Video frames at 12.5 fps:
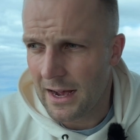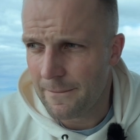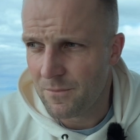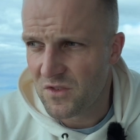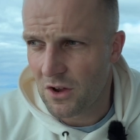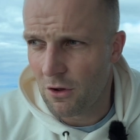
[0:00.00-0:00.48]

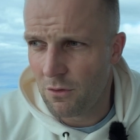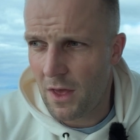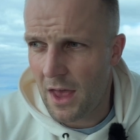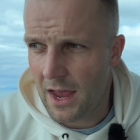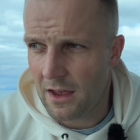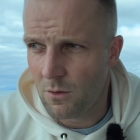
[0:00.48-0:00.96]
So
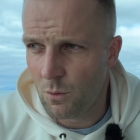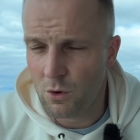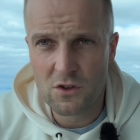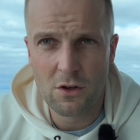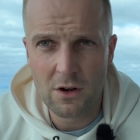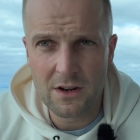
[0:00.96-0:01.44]
that
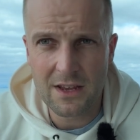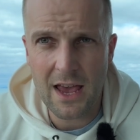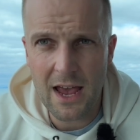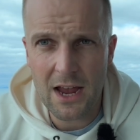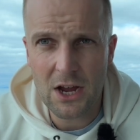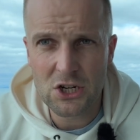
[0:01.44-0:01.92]
would turn into
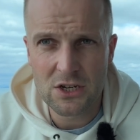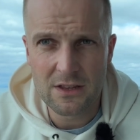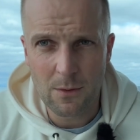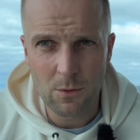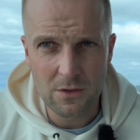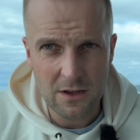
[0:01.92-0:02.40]
cash and
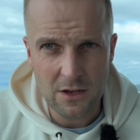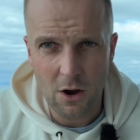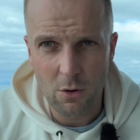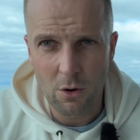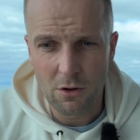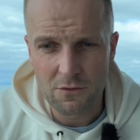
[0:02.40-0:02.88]
that would then
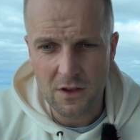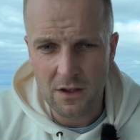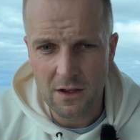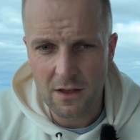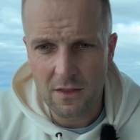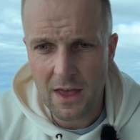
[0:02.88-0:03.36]
go on
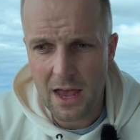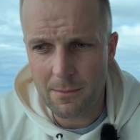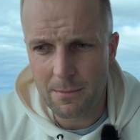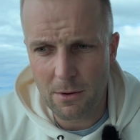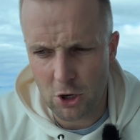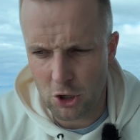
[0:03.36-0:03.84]
to that.
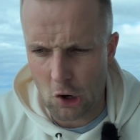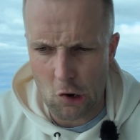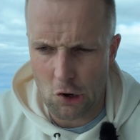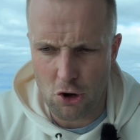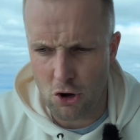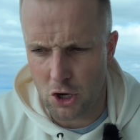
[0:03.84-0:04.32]
But people are like,
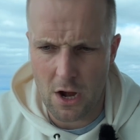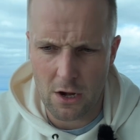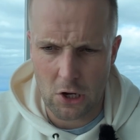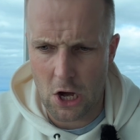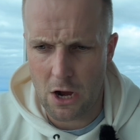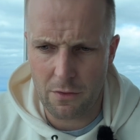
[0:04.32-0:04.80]
no, you
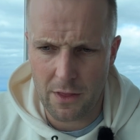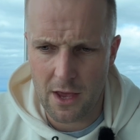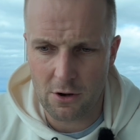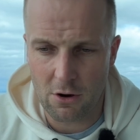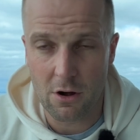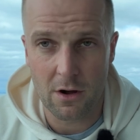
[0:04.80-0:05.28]
can't count
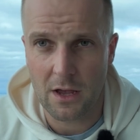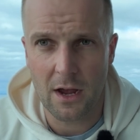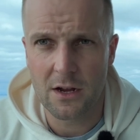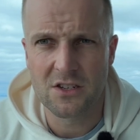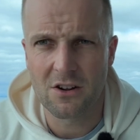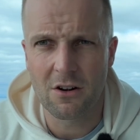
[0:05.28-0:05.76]
that. Oh,
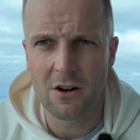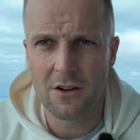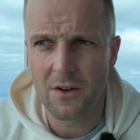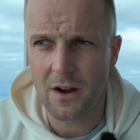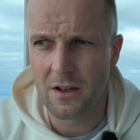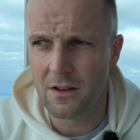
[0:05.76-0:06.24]
okay, sorry.
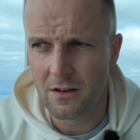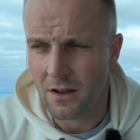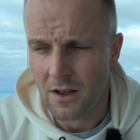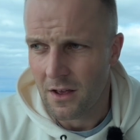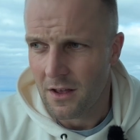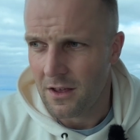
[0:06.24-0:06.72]
Fucking,
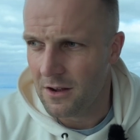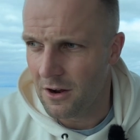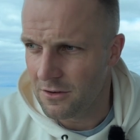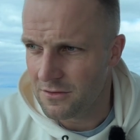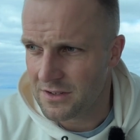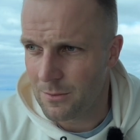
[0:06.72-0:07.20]

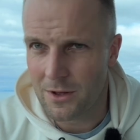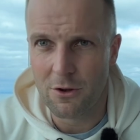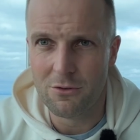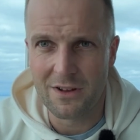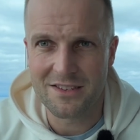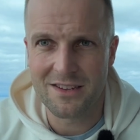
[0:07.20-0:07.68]
someone
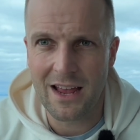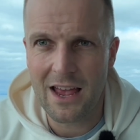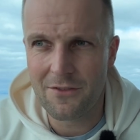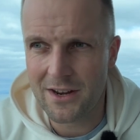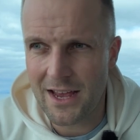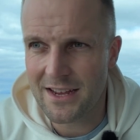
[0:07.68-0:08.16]
who doesn't
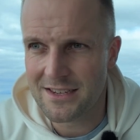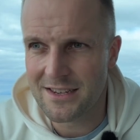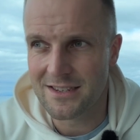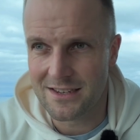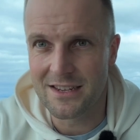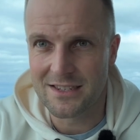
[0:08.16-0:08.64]
have any
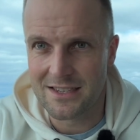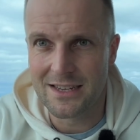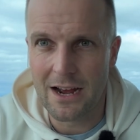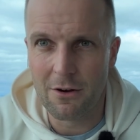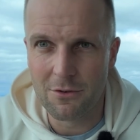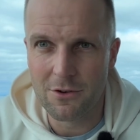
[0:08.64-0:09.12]
assets gets to
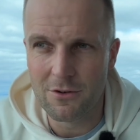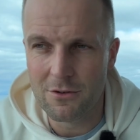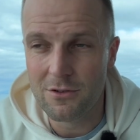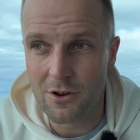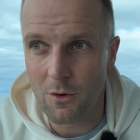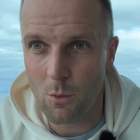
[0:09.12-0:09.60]
tell you,
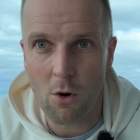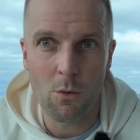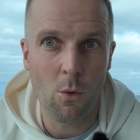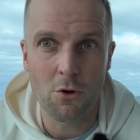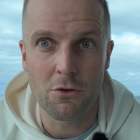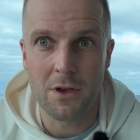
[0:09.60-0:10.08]

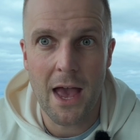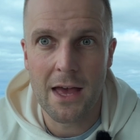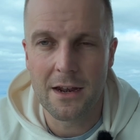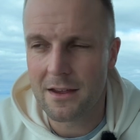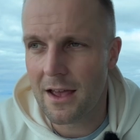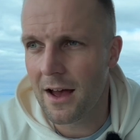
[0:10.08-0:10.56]
what you
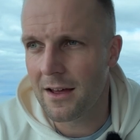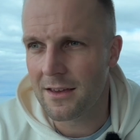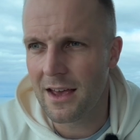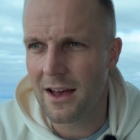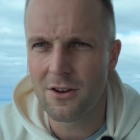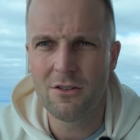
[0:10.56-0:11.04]
can and can't
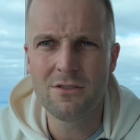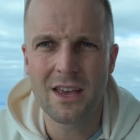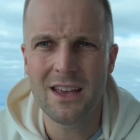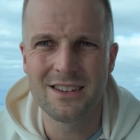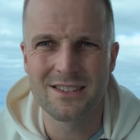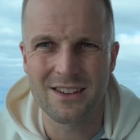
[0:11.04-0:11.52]
count. Who
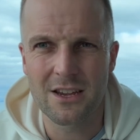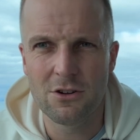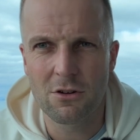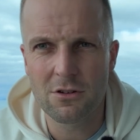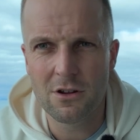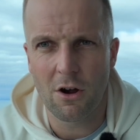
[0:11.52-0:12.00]
cares? Like
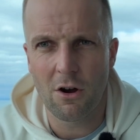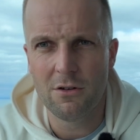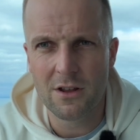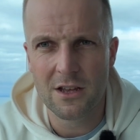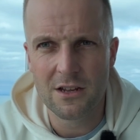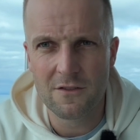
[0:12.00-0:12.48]
you're on your
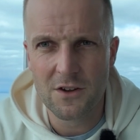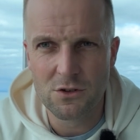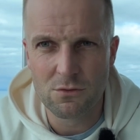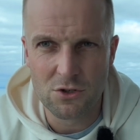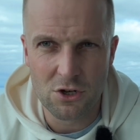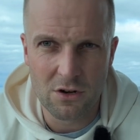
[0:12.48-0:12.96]
own
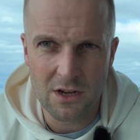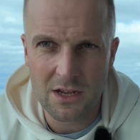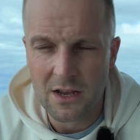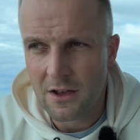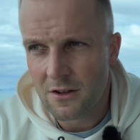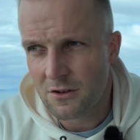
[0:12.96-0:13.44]
individual journey,
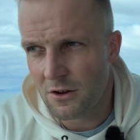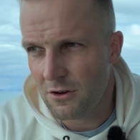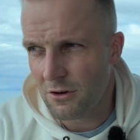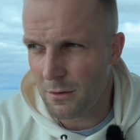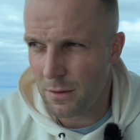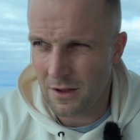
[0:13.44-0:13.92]
do
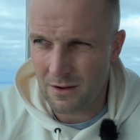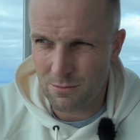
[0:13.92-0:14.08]
your own thing.